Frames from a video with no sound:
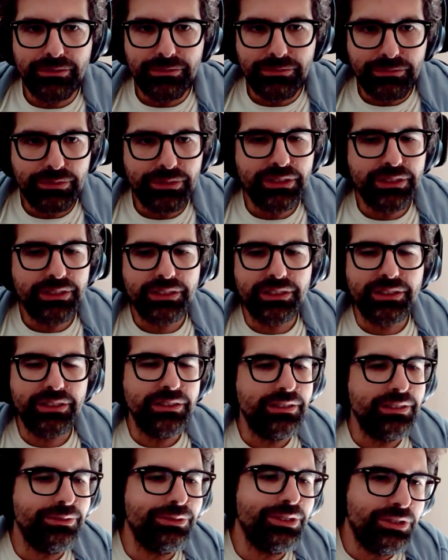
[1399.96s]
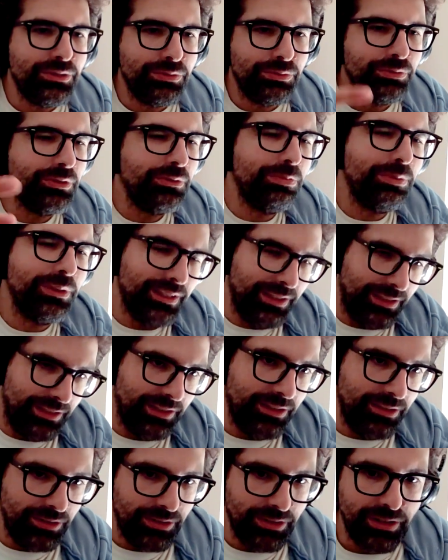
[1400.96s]
which would be
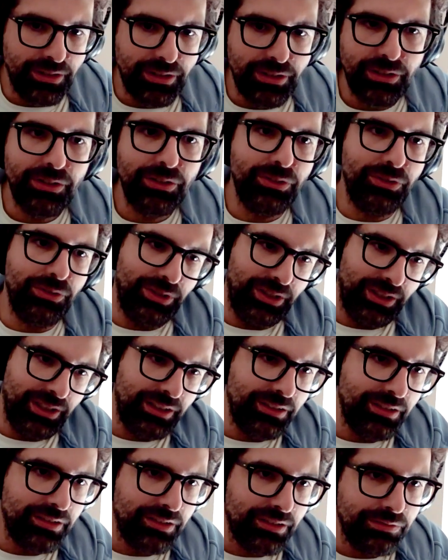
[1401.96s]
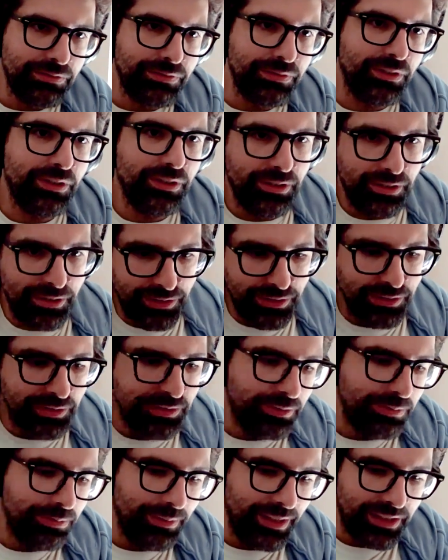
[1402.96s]
in the case of a
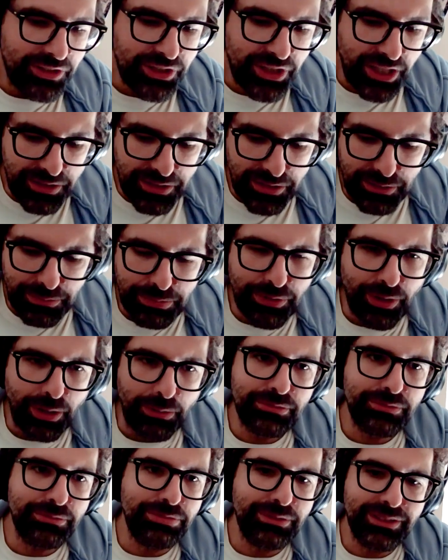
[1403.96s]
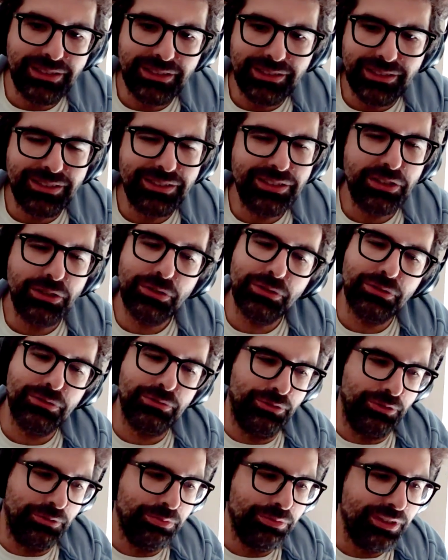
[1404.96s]
mail channel, probably a secure
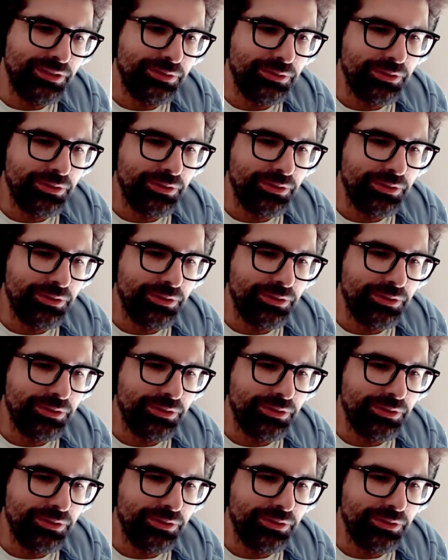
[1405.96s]
WordPress